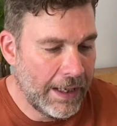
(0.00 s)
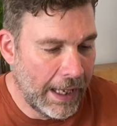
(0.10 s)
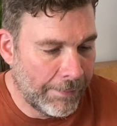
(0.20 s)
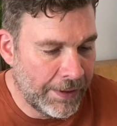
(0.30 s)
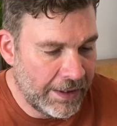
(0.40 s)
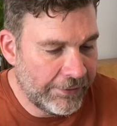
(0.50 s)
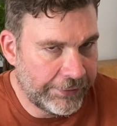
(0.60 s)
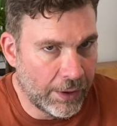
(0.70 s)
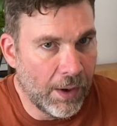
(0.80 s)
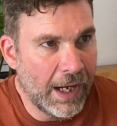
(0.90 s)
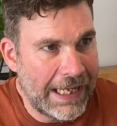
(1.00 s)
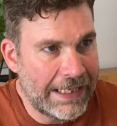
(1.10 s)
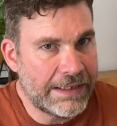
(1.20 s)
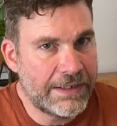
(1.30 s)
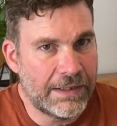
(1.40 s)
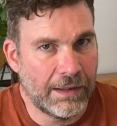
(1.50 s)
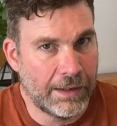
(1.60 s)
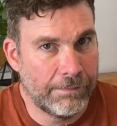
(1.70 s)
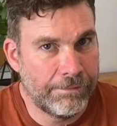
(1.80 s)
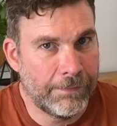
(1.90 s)
Um, so I had a, like
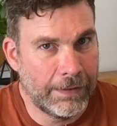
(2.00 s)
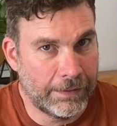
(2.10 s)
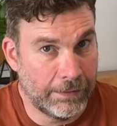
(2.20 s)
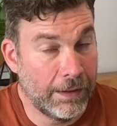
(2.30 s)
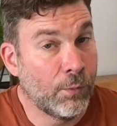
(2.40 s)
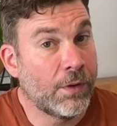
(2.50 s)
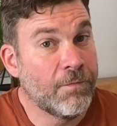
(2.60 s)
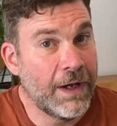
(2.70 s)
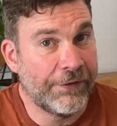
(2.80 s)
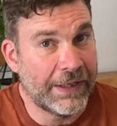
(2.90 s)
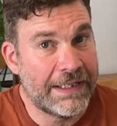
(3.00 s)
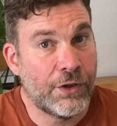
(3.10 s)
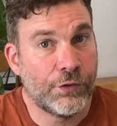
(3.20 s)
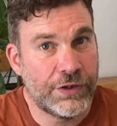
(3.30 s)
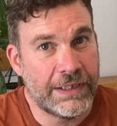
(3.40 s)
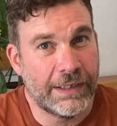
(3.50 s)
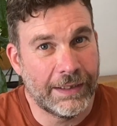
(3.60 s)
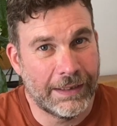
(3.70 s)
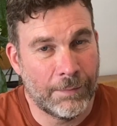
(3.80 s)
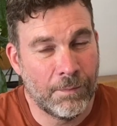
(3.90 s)
a, uh, I will confess, a dodgy
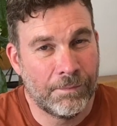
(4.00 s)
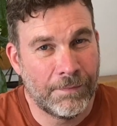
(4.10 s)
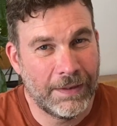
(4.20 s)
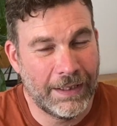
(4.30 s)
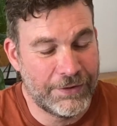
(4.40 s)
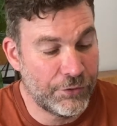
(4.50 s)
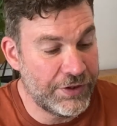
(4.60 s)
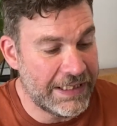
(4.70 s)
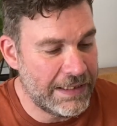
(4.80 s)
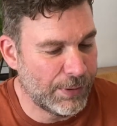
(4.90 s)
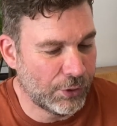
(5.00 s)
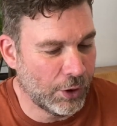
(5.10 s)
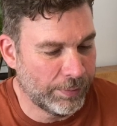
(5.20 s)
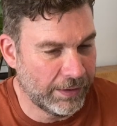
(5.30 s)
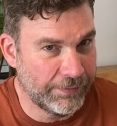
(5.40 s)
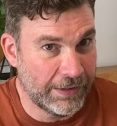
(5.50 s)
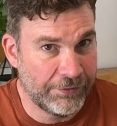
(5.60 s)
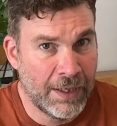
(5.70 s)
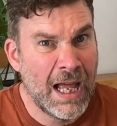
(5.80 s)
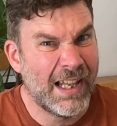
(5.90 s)
um, a dodgy ebook copy of
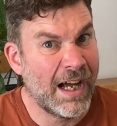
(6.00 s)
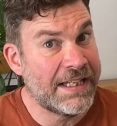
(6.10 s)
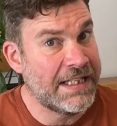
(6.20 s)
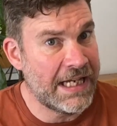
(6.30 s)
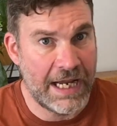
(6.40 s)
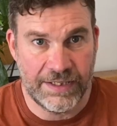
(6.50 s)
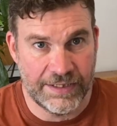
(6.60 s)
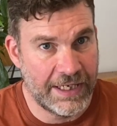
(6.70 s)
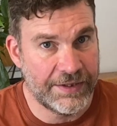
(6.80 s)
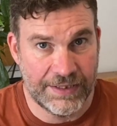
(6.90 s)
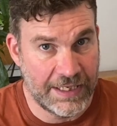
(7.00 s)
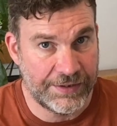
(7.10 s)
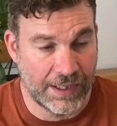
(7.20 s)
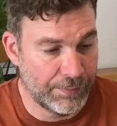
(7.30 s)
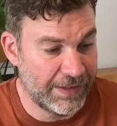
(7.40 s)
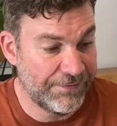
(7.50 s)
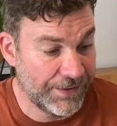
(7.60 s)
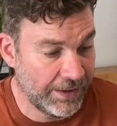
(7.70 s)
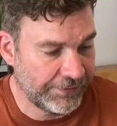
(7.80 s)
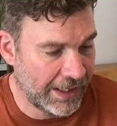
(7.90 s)
this, like years and years and years ago when it
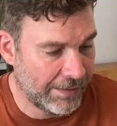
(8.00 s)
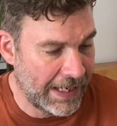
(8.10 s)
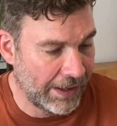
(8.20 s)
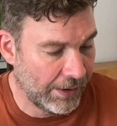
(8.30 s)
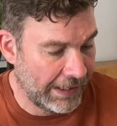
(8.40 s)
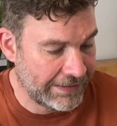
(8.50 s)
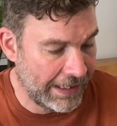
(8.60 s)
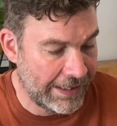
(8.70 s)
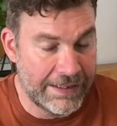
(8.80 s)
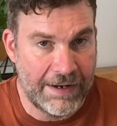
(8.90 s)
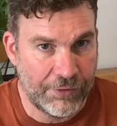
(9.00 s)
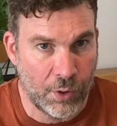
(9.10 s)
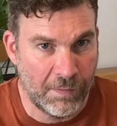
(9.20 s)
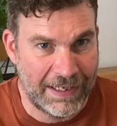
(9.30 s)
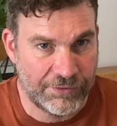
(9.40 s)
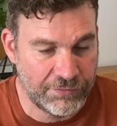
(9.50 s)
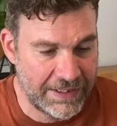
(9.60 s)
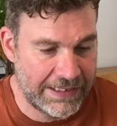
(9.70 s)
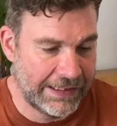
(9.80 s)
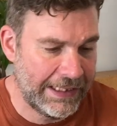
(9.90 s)
first came out, and, and never got around to
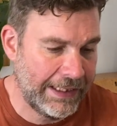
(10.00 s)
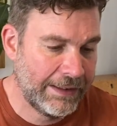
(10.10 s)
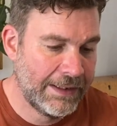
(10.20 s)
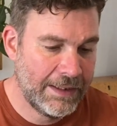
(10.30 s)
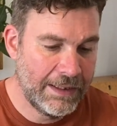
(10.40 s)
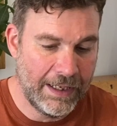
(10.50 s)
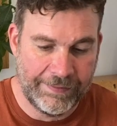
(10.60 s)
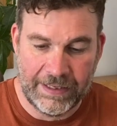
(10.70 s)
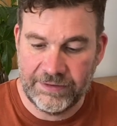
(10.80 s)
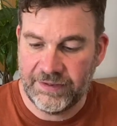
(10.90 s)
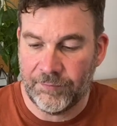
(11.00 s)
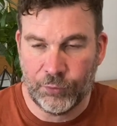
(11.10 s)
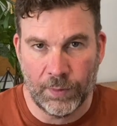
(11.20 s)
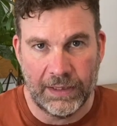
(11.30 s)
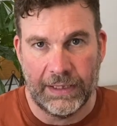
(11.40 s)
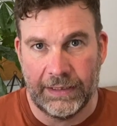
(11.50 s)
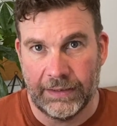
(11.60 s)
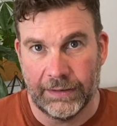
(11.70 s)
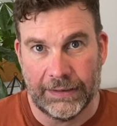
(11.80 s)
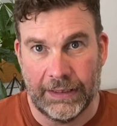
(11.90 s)
reading it. And then
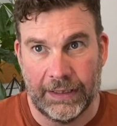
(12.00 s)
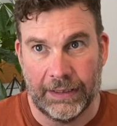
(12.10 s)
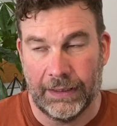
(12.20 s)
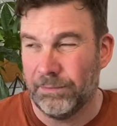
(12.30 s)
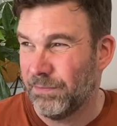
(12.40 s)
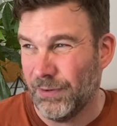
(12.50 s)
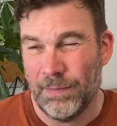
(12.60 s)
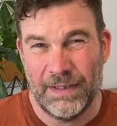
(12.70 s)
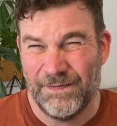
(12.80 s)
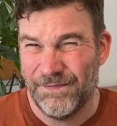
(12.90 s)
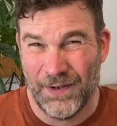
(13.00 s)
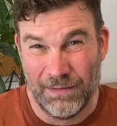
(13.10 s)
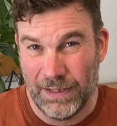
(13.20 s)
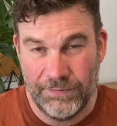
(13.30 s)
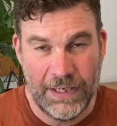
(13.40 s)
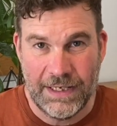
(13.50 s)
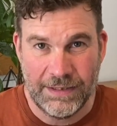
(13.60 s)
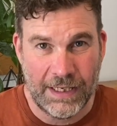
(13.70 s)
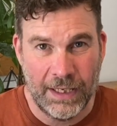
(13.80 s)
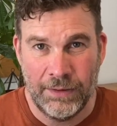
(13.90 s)
subsequently, uh, probably five years
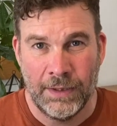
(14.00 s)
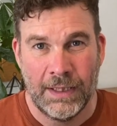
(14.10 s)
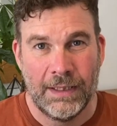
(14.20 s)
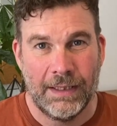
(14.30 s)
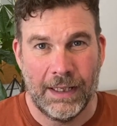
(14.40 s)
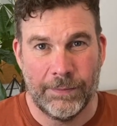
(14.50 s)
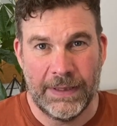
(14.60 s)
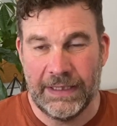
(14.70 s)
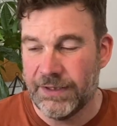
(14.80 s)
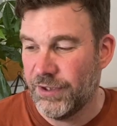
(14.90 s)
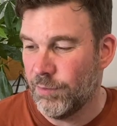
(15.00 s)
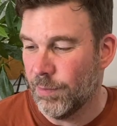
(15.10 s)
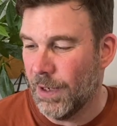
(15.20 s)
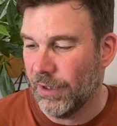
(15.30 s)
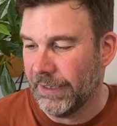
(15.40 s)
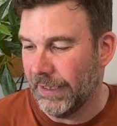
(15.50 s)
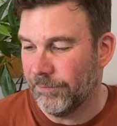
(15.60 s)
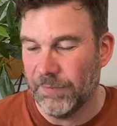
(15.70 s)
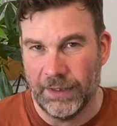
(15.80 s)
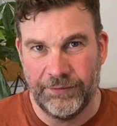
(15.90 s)
ago, um, in a
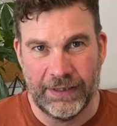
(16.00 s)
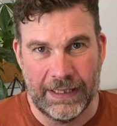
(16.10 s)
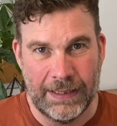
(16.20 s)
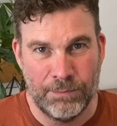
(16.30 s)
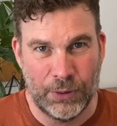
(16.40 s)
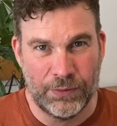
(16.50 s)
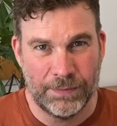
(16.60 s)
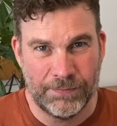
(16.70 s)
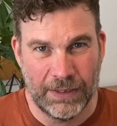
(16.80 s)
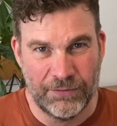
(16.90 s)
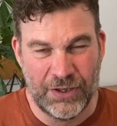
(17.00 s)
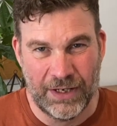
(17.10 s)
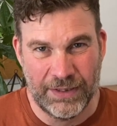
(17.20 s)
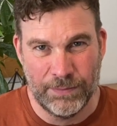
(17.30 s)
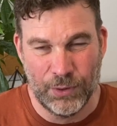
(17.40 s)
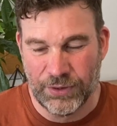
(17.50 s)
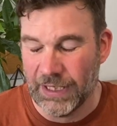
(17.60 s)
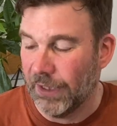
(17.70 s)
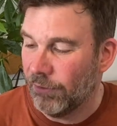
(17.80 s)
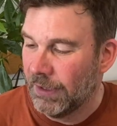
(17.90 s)
supermarket like secondhand book, you know, charity book
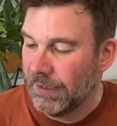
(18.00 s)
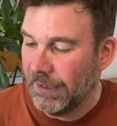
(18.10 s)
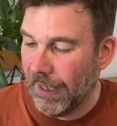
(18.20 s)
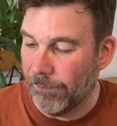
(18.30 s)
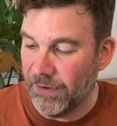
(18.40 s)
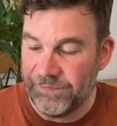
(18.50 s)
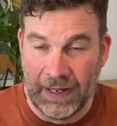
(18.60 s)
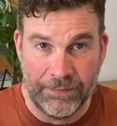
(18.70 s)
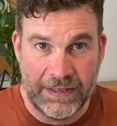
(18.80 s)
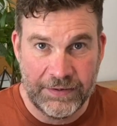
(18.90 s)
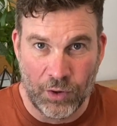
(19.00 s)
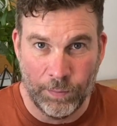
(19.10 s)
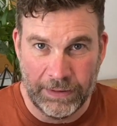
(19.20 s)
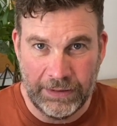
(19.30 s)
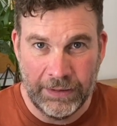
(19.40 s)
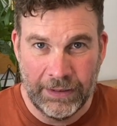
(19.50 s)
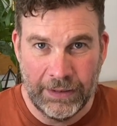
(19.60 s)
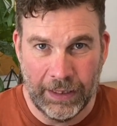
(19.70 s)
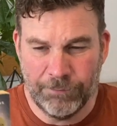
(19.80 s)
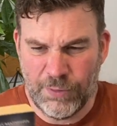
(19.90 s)
sale, um, found this copy,
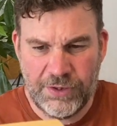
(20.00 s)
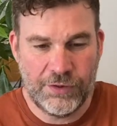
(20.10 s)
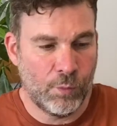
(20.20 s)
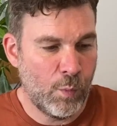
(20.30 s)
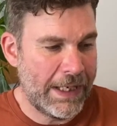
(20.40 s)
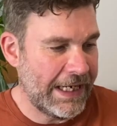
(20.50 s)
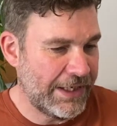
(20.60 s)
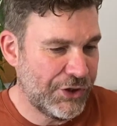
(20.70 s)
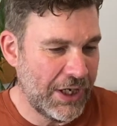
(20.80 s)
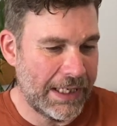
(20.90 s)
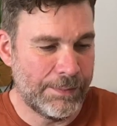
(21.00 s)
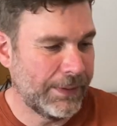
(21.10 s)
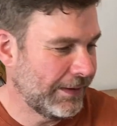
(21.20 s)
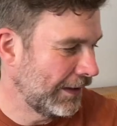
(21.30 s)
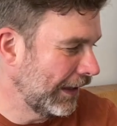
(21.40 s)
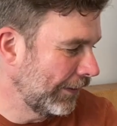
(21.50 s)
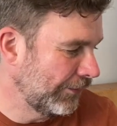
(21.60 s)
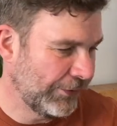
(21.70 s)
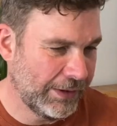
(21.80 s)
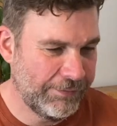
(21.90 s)
um, which is a weird shape.
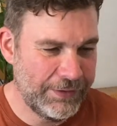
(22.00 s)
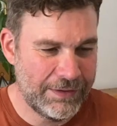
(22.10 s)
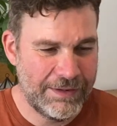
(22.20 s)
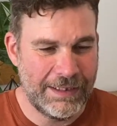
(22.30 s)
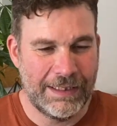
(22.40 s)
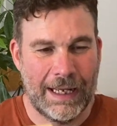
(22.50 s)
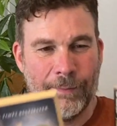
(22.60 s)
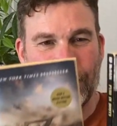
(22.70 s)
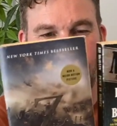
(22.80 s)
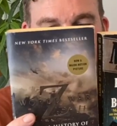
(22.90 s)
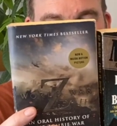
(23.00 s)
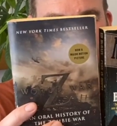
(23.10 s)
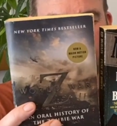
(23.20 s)
Um, so I don't know if you can see that, but yeah, if you